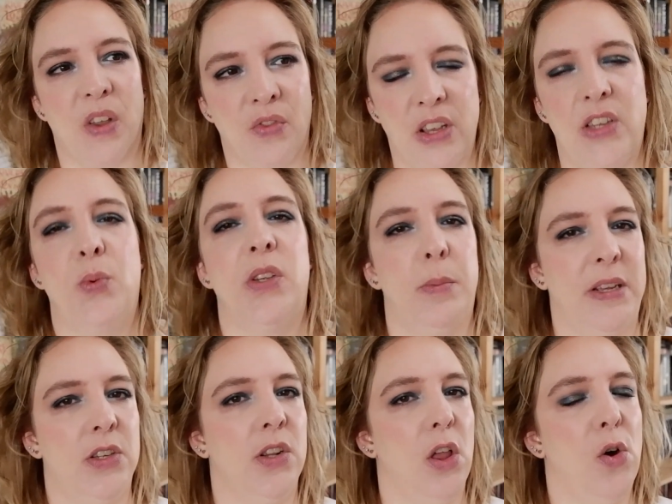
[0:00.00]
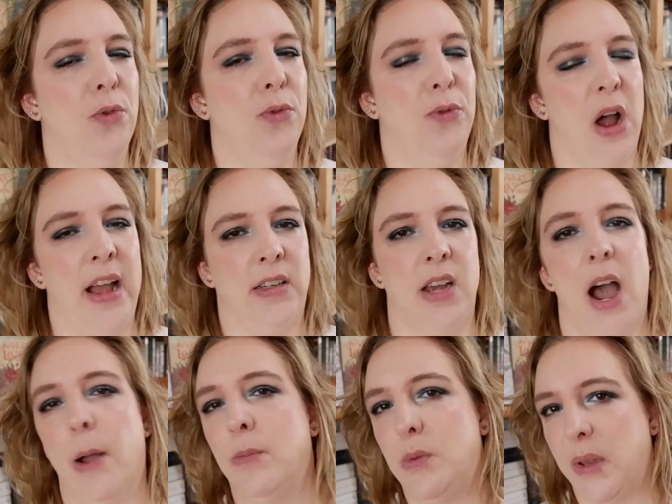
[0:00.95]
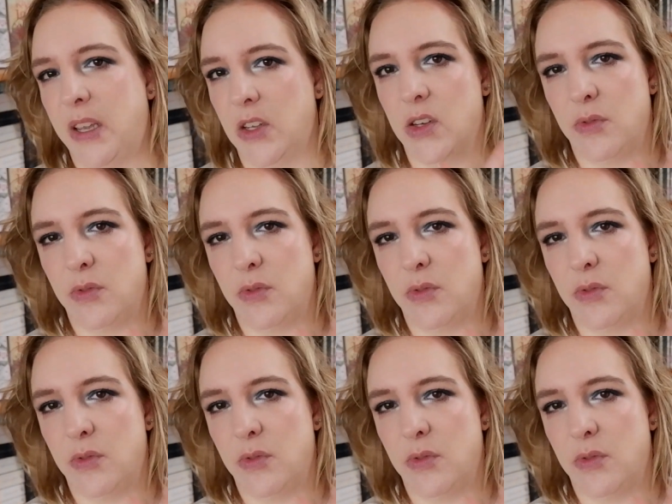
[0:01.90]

This was a bit slow at times because